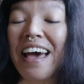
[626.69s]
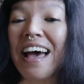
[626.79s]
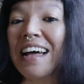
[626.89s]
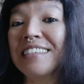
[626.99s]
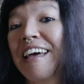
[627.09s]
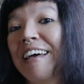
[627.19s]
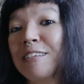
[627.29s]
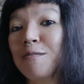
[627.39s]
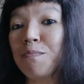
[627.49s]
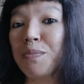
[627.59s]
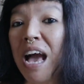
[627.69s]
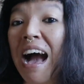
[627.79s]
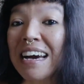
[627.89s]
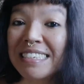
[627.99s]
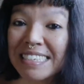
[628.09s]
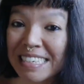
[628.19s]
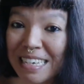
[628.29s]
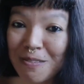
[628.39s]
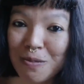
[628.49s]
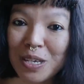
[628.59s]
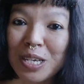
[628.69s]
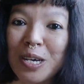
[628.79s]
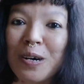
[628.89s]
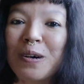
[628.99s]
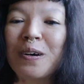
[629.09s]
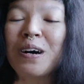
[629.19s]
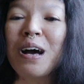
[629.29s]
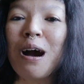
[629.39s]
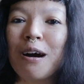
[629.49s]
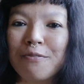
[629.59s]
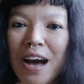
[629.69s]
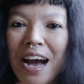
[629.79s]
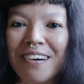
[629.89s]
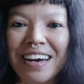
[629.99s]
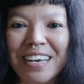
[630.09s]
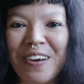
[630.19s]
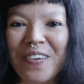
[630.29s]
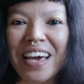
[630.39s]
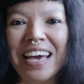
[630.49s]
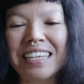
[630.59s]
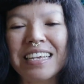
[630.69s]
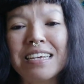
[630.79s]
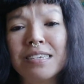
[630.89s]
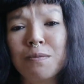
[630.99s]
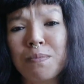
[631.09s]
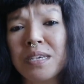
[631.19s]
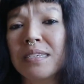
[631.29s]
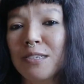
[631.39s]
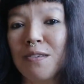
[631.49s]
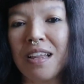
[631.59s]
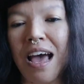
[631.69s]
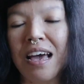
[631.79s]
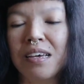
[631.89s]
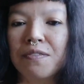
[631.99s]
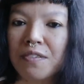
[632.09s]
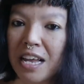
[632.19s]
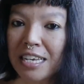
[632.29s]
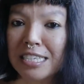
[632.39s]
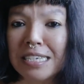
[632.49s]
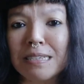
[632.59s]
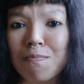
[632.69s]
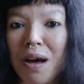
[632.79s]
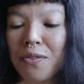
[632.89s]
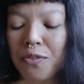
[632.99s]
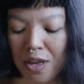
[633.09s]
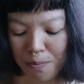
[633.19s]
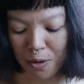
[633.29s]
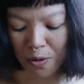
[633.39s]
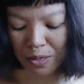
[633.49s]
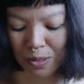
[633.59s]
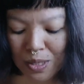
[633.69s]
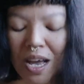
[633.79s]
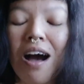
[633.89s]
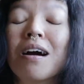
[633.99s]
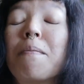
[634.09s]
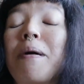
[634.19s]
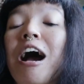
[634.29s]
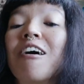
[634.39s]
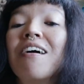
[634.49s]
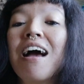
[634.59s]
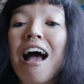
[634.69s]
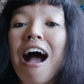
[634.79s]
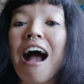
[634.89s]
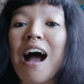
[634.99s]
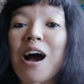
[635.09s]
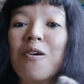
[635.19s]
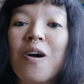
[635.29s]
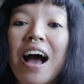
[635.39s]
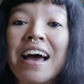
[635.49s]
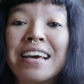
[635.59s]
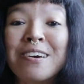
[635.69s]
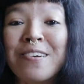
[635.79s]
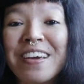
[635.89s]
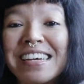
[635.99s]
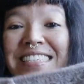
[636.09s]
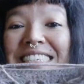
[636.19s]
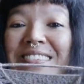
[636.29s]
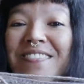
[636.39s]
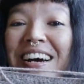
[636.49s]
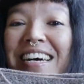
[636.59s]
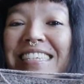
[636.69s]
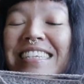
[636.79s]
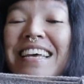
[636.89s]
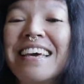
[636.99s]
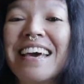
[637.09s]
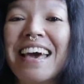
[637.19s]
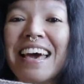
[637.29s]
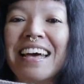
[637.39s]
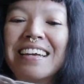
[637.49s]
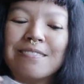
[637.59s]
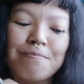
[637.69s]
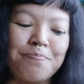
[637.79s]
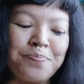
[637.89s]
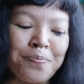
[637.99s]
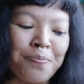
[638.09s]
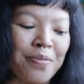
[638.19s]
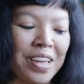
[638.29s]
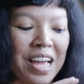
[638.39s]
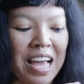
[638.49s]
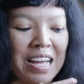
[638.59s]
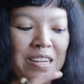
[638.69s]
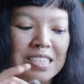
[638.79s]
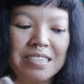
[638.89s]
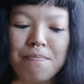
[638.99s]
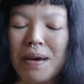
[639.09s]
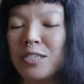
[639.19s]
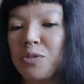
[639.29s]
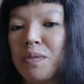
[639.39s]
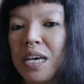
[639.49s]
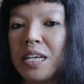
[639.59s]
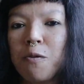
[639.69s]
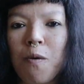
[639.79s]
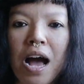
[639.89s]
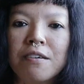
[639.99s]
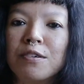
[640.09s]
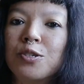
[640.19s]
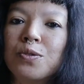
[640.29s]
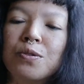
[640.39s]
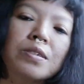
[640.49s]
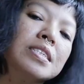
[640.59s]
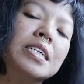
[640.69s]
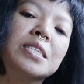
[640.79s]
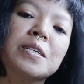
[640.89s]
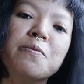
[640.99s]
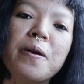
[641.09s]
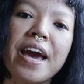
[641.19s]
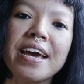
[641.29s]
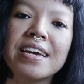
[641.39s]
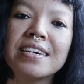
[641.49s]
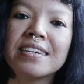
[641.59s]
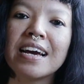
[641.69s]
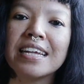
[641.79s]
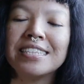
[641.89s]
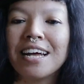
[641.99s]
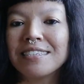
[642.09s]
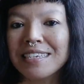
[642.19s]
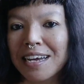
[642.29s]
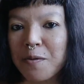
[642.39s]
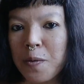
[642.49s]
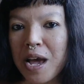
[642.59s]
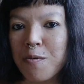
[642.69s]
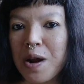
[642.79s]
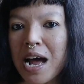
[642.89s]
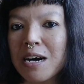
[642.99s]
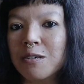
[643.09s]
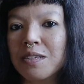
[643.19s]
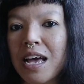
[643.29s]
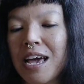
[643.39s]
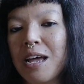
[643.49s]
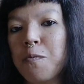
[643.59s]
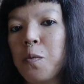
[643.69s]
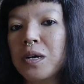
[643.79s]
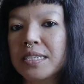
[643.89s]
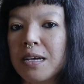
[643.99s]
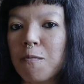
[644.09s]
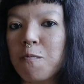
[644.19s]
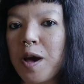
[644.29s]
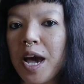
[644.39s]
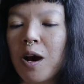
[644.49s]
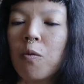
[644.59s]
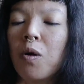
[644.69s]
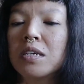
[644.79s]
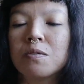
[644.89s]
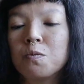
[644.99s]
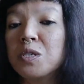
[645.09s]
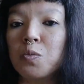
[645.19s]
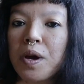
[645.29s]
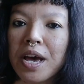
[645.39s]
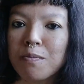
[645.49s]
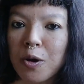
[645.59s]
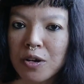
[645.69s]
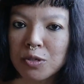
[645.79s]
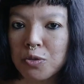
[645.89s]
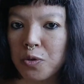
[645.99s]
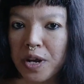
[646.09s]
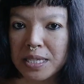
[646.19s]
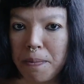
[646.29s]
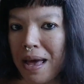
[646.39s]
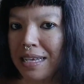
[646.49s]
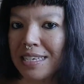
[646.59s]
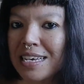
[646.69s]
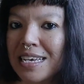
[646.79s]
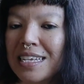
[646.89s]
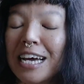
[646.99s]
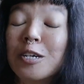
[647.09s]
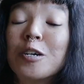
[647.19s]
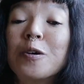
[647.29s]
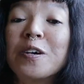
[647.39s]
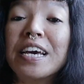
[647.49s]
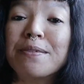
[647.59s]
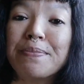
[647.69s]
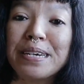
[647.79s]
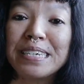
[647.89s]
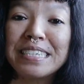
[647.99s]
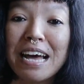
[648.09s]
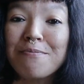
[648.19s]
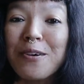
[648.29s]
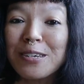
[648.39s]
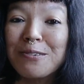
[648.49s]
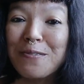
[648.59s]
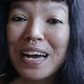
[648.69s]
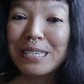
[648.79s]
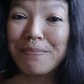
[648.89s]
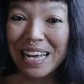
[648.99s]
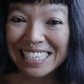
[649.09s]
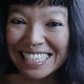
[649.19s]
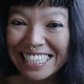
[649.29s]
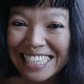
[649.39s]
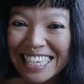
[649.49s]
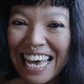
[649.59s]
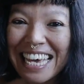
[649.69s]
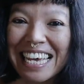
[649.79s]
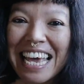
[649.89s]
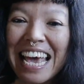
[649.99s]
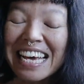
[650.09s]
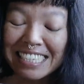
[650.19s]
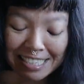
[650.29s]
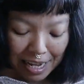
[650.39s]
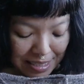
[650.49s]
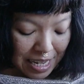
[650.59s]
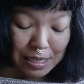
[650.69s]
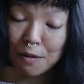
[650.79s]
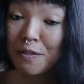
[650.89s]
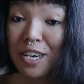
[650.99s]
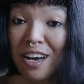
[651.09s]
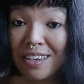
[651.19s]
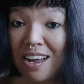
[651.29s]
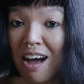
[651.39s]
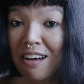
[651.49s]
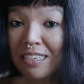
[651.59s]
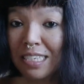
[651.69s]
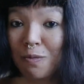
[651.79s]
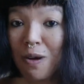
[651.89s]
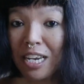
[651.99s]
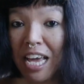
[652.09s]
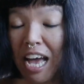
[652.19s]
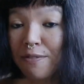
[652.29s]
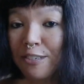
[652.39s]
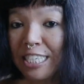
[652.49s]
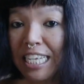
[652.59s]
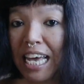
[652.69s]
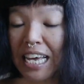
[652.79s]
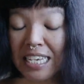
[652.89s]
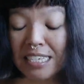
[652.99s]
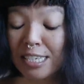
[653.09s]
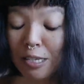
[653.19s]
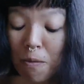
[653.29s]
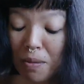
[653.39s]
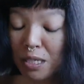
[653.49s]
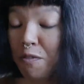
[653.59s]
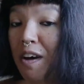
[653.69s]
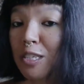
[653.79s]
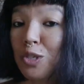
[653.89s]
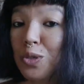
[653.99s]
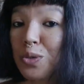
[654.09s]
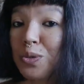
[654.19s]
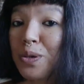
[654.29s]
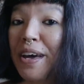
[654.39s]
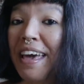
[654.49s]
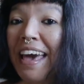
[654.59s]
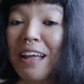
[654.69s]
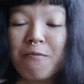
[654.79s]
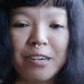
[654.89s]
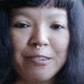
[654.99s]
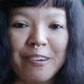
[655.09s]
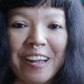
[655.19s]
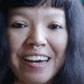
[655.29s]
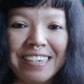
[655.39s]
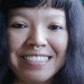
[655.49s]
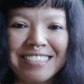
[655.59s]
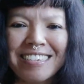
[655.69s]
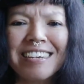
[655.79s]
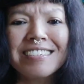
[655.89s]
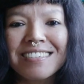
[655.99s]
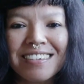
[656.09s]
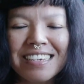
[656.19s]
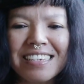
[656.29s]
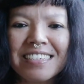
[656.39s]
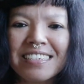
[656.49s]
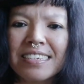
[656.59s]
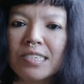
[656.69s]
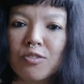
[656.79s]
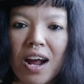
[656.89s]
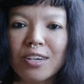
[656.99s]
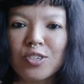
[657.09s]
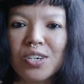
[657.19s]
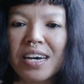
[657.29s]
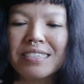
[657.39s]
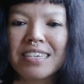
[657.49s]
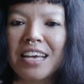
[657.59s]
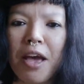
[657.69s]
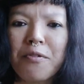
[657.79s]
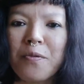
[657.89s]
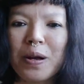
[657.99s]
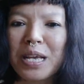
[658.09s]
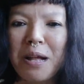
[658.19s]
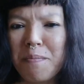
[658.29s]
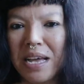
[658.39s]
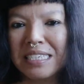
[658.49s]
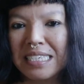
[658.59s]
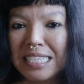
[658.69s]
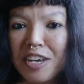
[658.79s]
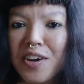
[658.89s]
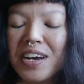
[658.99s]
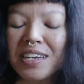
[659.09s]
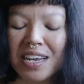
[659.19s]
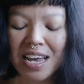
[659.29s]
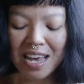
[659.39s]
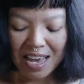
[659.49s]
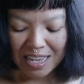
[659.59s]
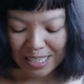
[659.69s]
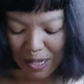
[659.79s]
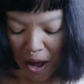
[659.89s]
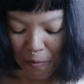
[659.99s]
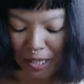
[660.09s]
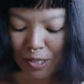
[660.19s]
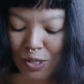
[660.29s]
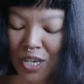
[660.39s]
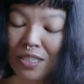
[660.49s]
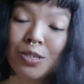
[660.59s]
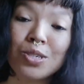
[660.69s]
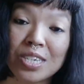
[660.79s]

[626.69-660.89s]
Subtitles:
And then behind the scene video of how I create each piece to life. Like this month I'm going to talk about how I create this one, and the measurement, and why we do a certain way and not the other way around, and what software or which way I'm going to create the pattern. I don't know yet, because I'm going to write a pattern today. It's not that difficult at all, this one, I have to say. It's so much fun to do, and when you learn just the easy structure, I think everyone can make this skirt. So I wanted to